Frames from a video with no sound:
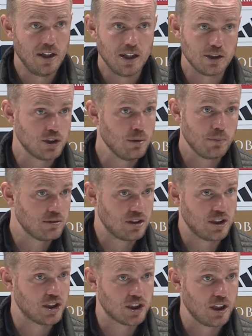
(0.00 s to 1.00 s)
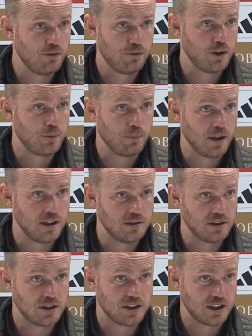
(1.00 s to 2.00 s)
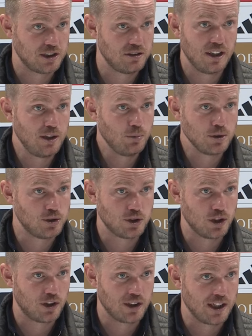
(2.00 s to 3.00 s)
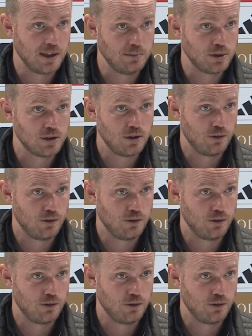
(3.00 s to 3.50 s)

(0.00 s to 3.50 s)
And sometimes it's tough on the players that they want to start games.